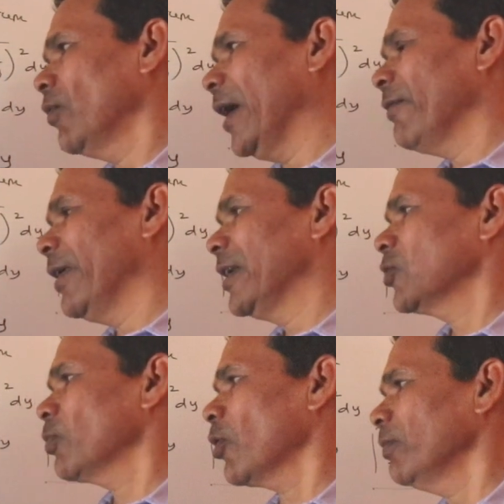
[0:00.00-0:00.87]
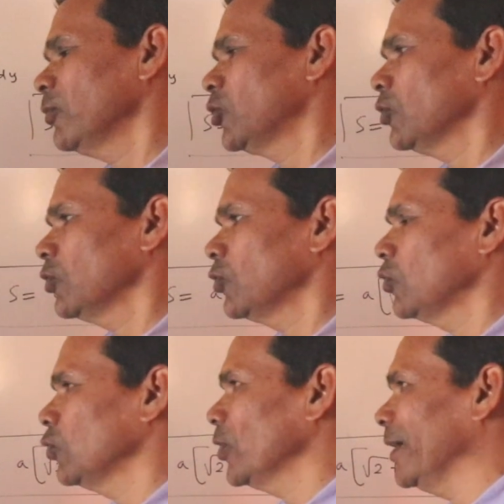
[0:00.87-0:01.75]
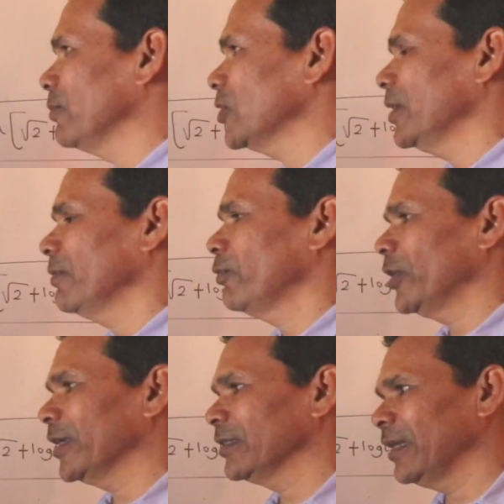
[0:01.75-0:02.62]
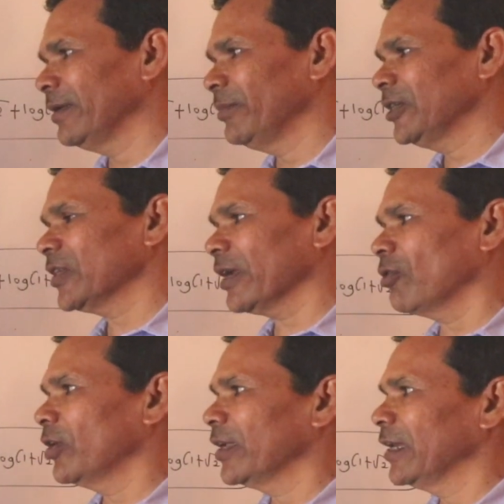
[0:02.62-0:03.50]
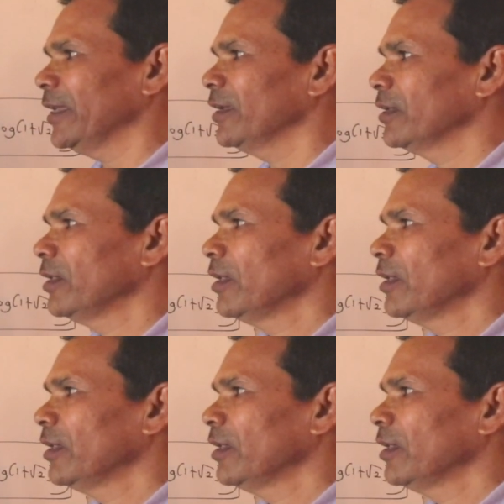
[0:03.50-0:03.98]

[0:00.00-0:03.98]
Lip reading: y varies from 0 to 2 times a if you take the limits accordingly.